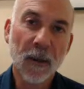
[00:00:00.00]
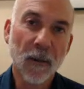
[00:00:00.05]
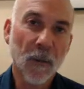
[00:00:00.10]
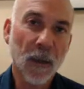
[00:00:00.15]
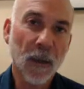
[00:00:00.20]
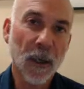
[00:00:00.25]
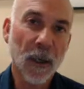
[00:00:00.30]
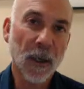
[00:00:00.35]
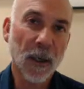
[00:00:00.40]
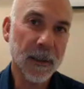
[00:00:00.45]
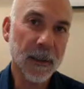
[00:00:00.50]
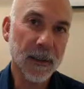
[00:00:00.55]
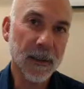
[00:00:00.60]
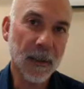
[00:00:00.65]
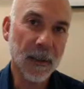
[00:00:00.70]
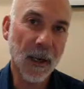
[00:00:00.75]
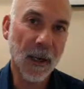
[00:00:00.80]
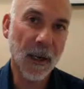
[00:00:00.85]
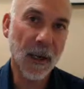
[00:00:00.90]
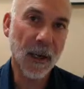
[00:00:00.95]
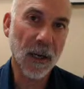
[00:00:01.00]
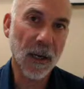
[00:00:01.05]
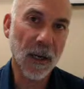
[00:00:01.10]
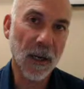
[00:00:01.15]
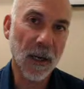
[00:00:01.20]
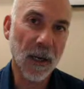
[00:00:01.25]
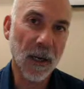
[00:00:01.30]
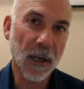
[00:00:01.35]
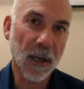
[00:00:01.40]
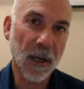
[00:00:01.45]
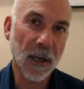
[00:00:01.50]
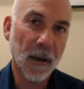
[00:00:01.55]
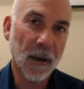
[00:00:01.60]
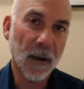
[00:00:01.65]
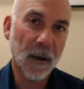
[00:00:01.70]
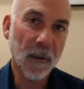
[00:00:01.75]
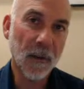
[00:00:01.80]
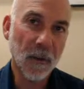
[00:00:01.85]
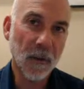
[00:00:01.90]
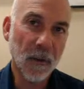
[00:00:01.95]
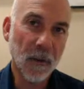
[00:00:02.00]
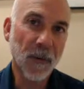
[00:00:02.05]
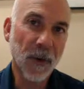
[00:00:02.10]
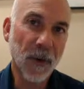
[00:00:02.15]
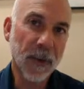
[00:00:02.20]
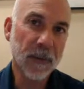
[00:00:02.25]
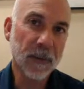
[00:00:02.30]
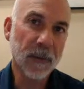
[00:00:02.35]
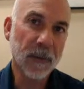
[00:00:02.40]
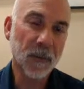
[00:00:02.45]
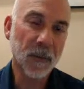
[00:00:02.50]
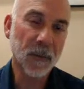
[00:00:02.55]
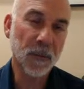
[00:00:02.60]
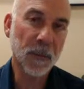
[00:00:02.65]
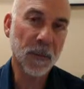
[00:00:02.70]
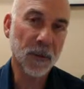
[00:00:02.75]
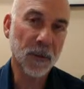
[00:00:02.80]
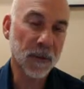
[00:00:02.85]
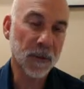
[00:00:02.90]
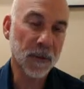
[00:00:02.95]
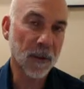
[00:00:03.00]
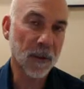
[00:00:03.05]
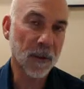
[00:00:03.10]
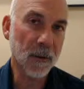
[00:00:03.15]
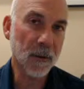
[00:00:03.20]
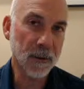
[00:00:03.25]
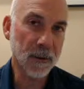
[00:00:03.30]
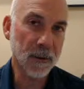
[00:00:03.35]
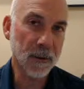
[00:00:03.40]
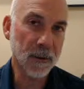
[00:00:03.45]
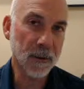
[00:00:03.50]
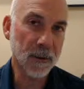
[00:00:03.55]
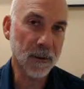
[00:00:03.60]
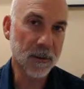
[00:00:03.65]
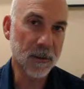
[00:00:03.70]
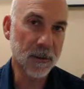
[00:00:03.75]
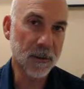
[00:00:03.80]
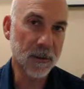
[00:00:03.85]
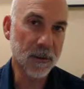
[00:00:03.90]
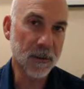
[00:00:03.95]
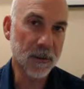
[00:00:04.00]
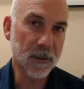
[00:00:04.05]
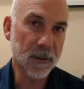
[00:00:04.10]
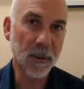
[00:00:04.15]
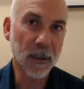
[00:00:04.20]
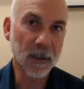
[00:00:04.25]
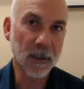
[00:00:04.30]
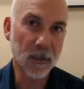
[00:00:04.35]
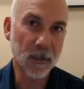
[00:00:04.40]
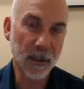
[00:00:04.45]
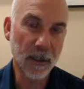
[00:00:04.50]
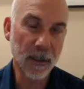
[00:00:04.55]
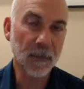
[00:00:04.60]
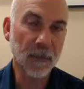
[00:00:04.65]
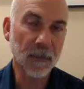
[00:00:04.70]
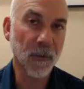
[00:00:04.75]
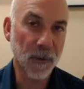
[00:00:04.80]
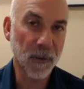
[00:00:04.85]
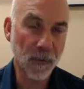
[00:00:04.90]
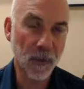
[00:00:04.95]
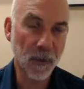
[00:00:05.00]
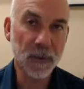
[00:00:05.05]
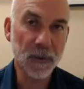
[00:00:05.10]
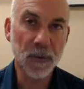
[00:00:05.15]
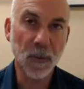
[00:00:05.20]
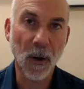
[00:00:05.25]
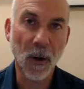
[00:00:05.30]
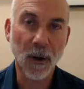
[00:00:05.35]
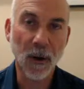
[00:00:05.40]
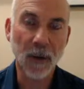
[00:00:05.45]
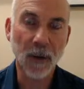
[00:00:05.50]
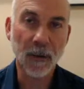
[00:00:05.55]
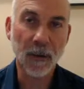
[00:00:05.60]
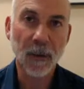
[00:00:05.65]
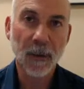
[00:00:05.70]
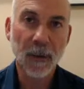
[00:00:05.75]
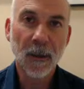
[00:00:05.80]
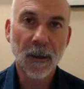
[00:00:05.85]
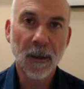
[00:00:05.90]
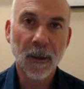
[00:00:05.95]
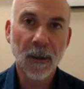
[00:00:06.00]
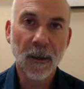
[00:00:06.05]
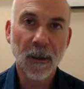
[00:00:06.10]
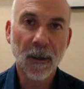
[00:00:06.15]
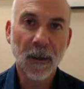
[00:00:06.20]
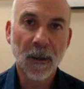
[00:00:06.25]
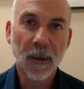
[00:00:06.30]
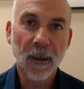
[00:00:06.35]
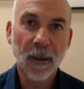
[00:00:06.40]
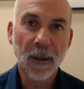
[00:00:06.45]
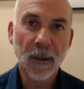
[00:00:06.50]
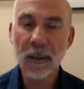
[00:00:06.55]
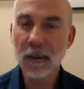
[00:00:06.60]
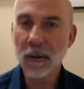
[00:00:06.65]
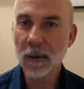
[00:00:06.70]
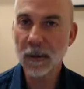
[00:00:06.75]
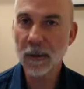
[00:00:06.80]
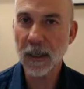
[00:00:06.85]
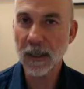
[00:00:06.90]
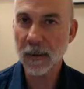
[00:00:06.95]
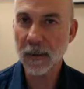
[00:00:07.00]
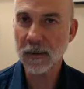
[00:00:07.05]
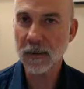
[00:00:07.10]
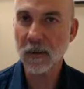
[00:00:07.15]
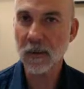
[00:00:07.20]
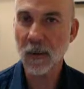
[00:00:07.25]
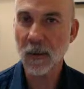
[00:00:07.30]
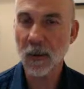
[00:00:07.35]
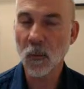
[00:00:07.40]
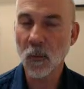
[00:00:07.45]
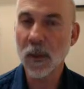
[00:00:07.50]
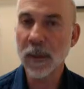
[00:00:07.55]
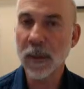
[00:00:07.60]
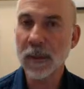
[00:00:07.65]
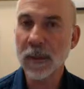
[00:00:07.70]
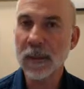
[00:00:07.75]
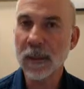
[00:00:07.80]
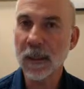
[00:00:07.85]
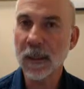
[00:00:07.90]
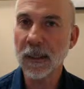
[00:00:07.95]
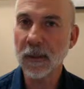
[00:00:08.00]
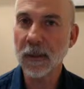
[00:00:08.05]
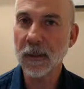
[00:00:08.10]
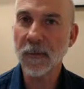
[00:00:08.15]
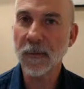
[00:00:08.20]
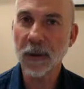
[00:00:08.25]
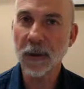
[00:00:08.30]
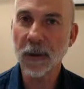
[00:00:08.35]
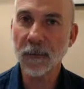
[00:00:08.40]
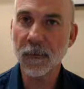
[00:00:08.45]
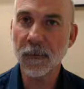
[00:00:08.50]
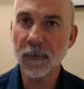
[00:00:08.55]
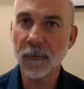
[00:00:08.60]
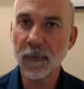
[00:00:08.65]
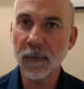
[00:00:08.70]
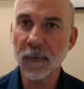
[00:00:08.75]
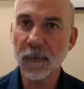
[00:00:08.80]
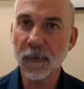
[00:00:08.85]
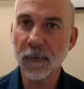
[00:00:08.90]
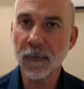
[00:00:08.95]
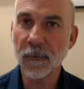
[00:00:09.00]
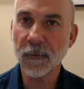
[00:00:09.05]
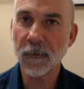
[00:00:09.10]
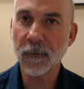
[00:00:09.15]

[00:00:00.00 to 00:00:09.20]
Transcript: But a lot of time, I will find that people are doing what they need to be doing for the most part, and we need to look elsewhere. What is the interfering factor?